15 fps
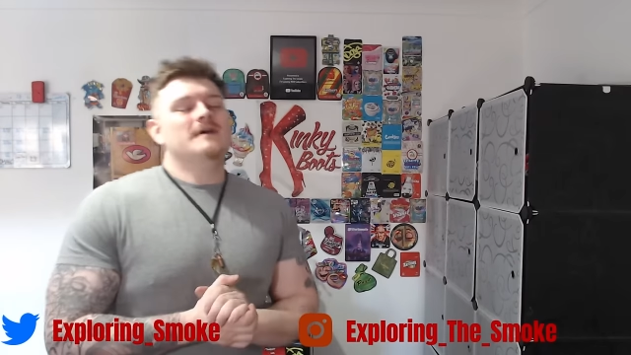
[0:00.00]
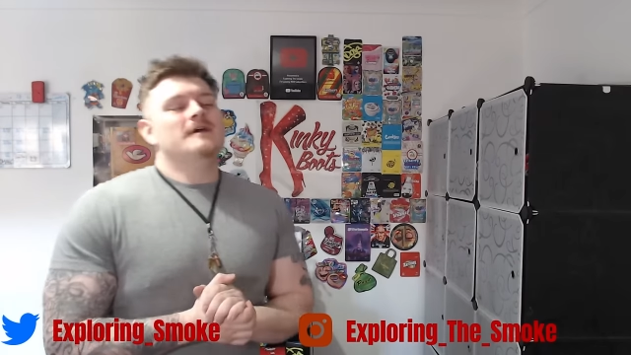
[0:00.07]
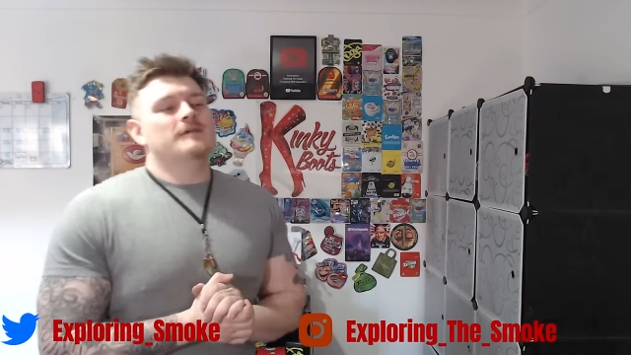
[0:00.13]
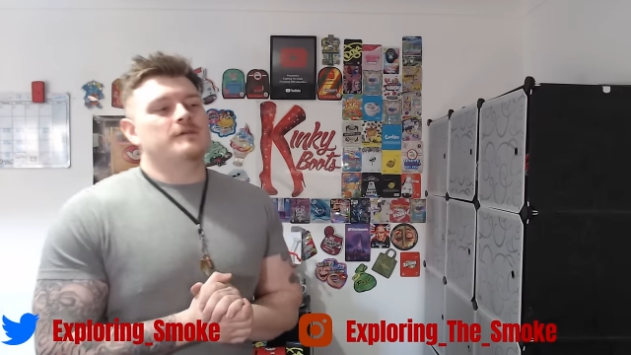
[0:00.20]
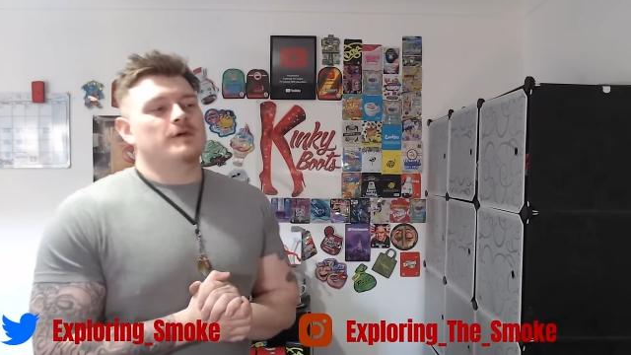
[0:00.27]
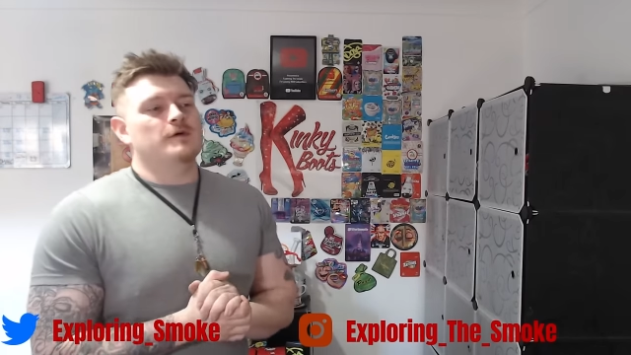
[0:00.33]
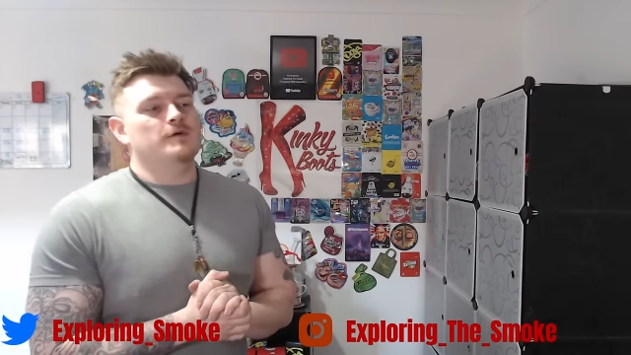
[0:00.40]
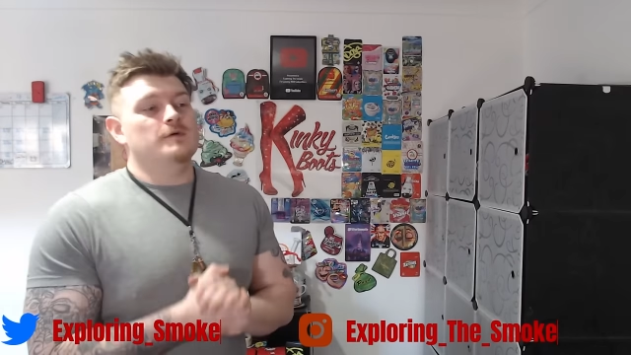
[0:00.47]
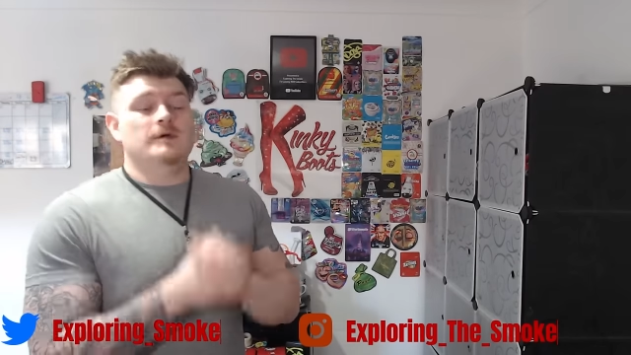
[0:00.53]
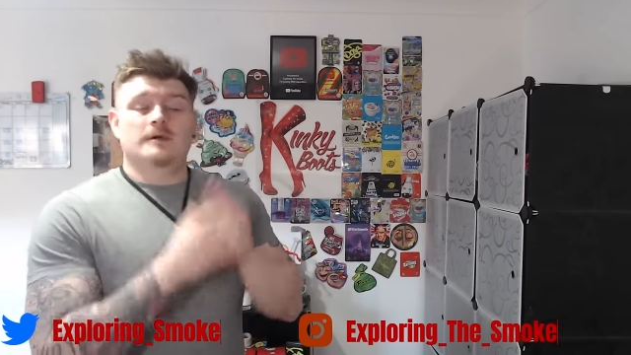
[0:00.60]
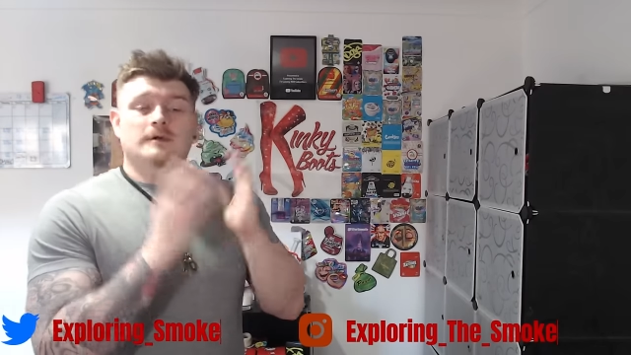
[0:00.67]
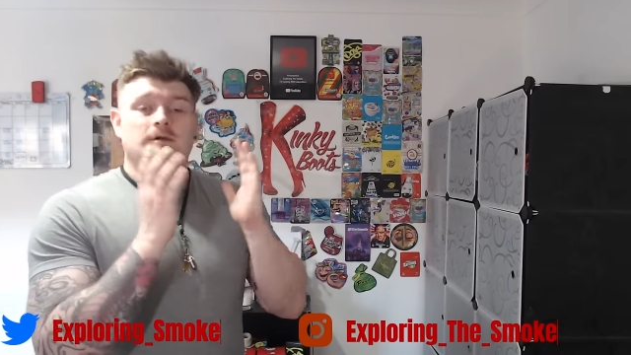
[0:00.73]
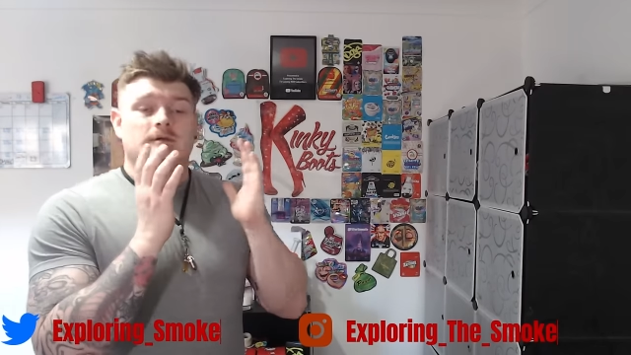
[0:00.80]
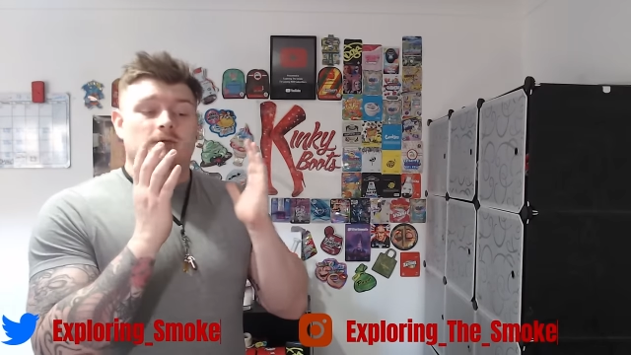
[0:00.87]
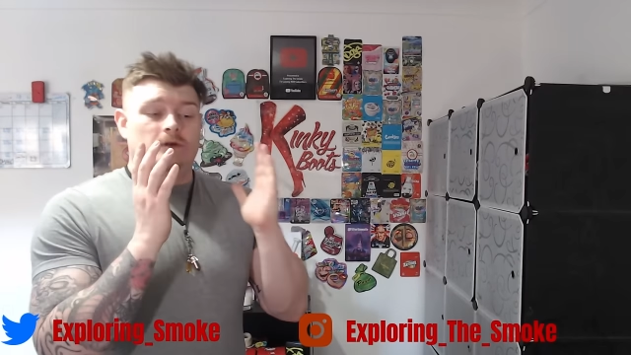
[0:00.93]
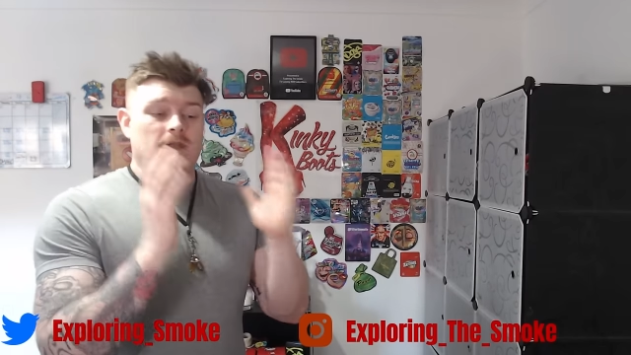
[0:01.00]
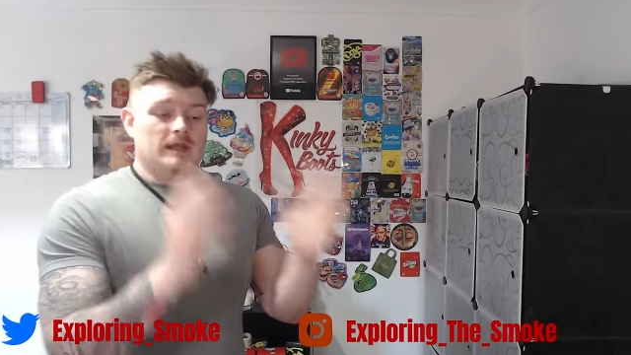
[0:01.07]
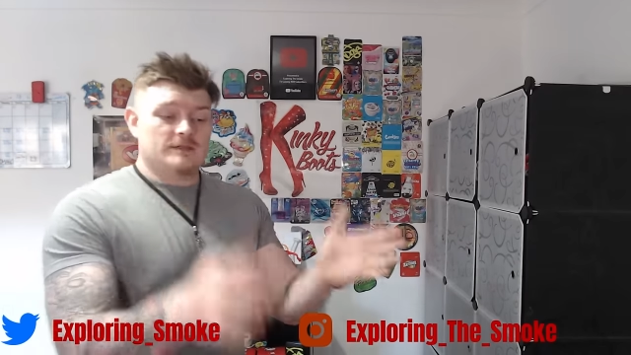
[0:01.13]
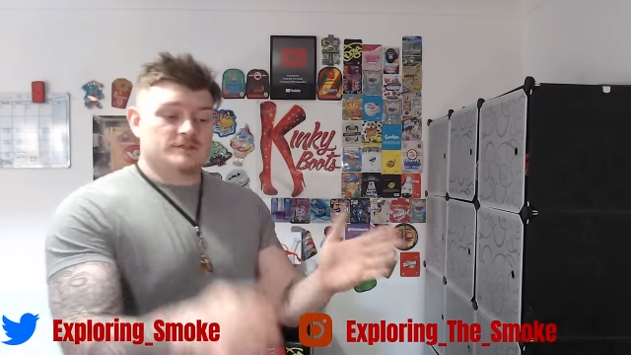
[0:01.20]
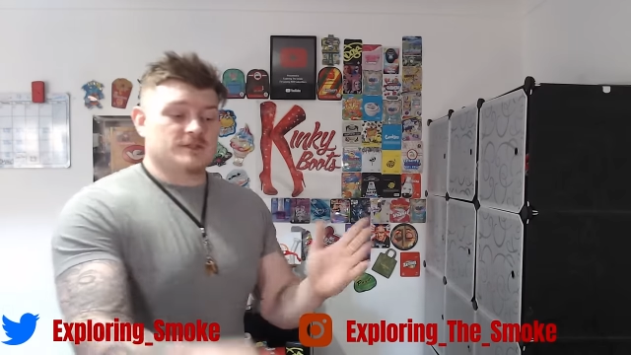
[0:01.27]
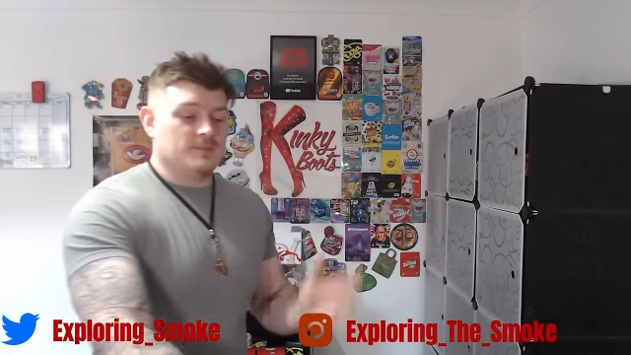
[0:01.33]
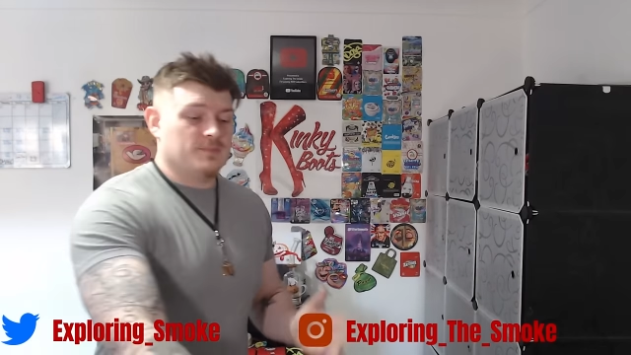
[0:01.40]
So
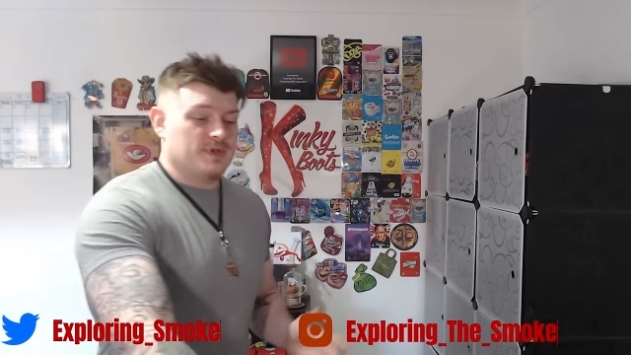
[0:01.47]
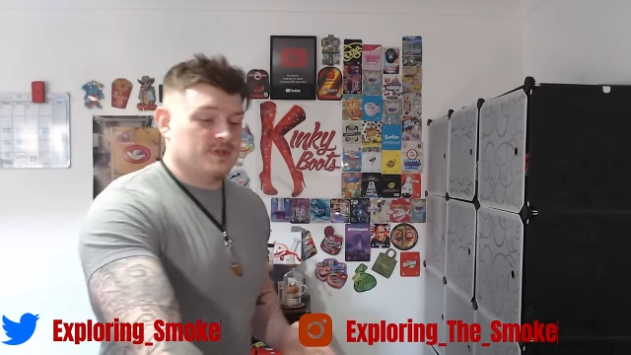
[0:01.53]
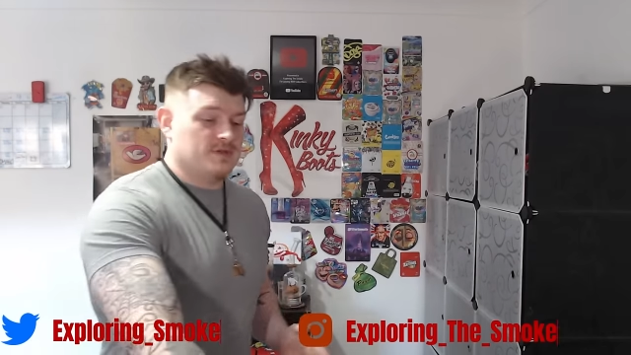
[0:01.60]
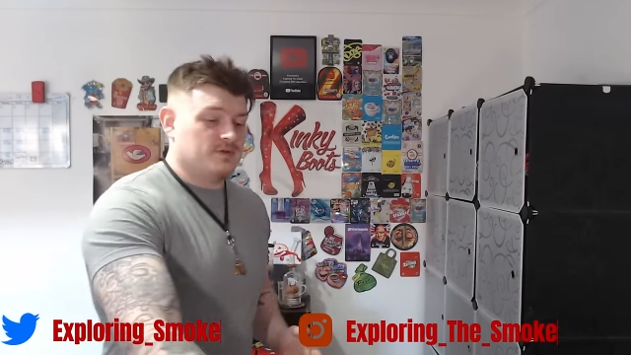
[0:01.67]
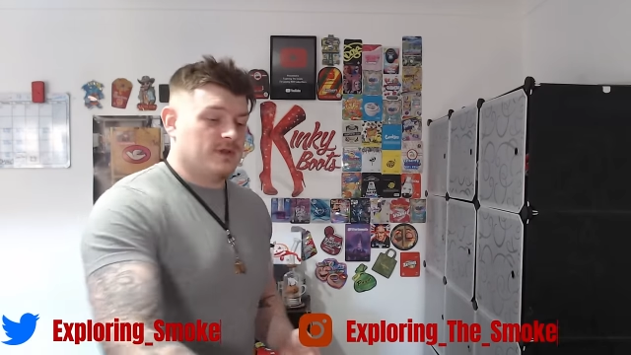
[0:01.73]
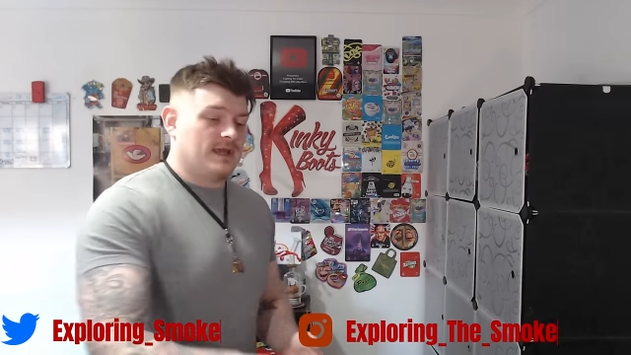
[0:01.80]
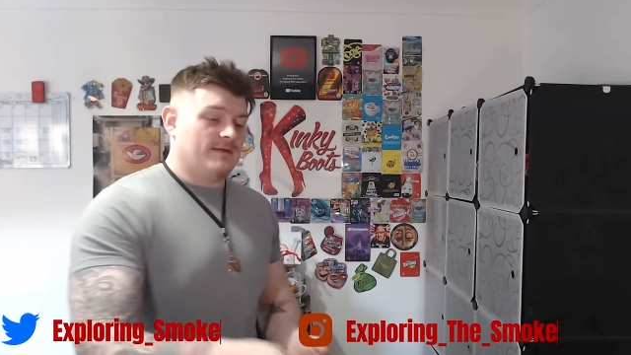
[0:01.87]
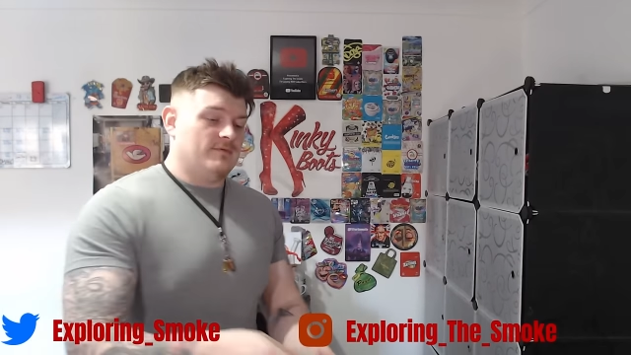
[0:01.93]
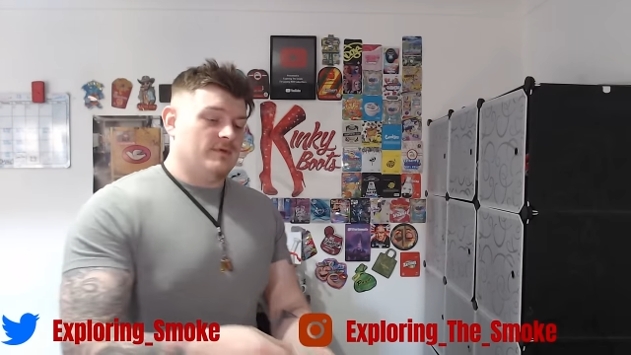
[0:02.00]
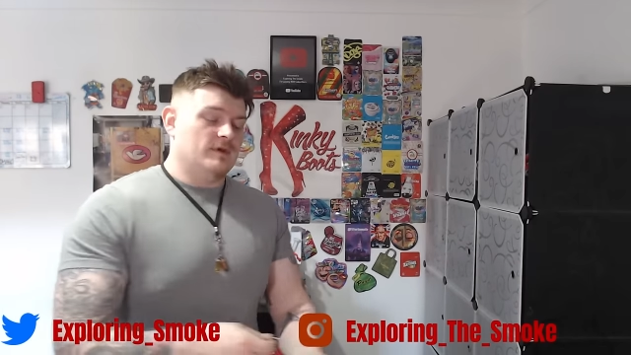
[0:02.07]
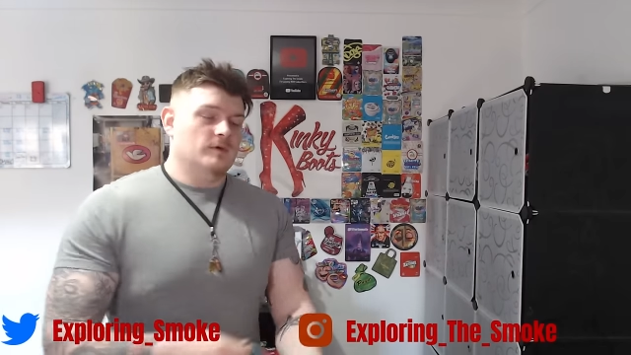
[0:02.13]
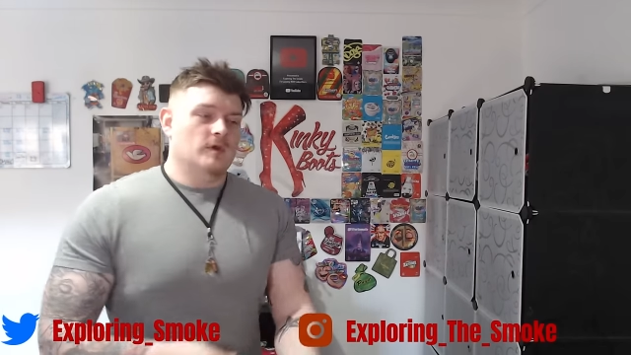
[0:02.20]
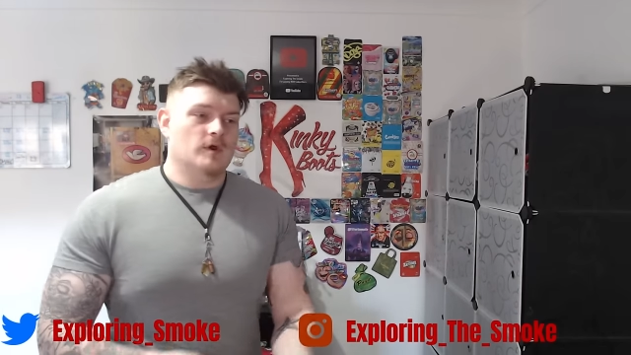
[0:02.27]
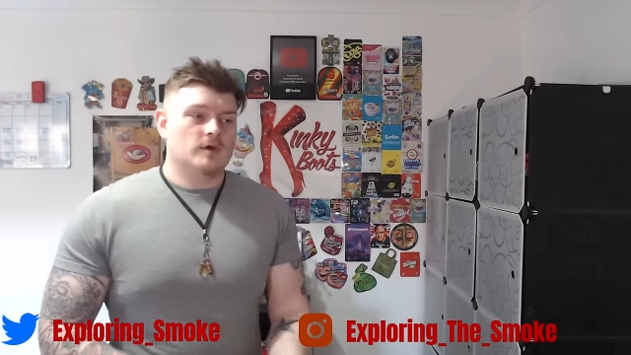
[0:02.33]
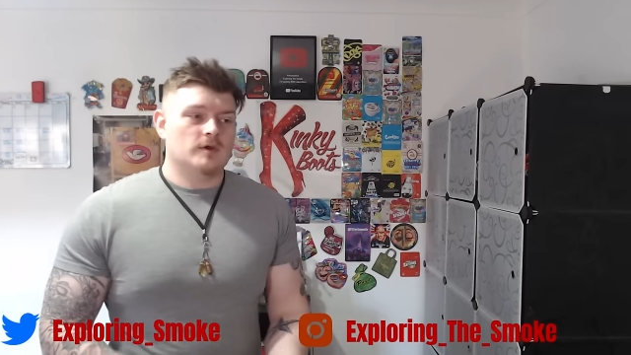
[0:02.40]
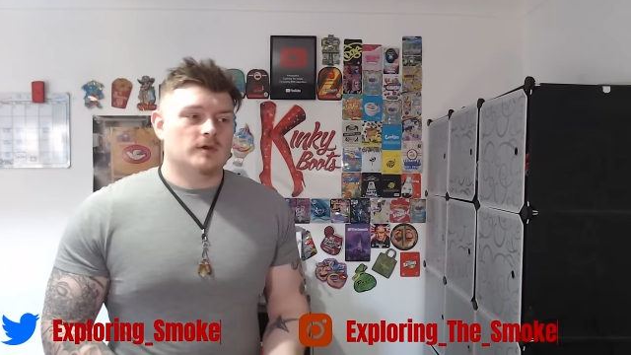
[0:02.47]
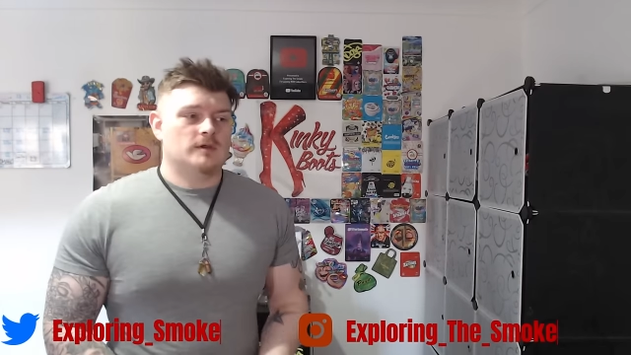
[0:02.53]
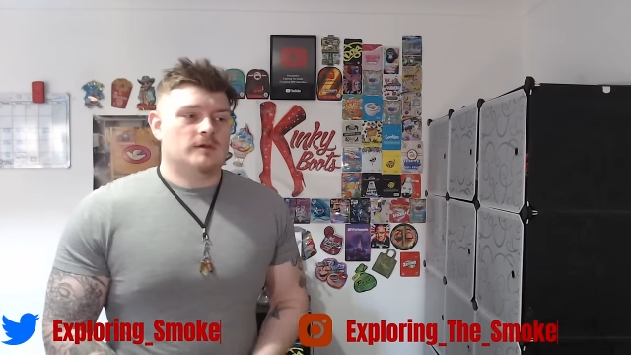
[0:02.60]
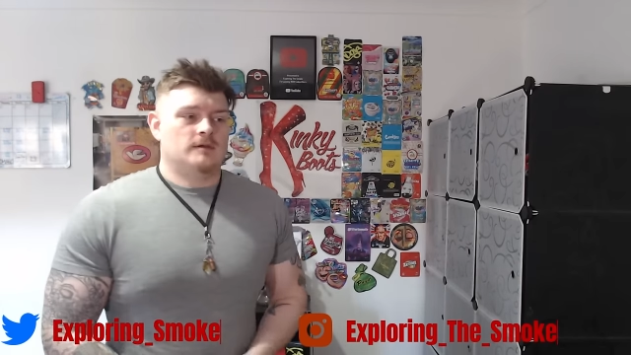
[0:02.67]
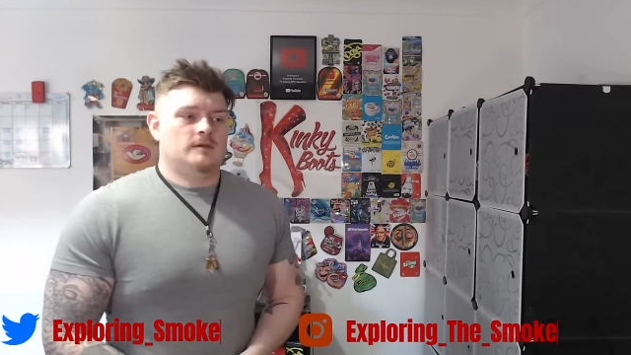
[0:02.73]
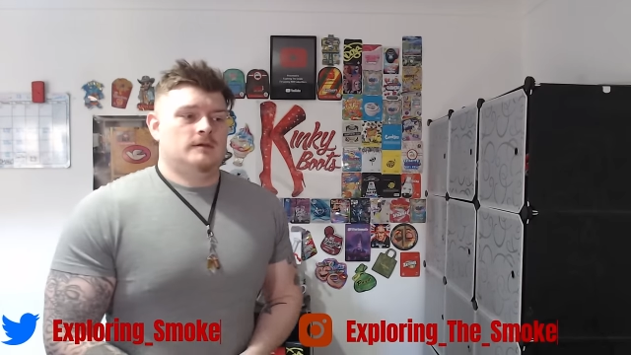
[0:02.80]
let's jump into it, have a little look.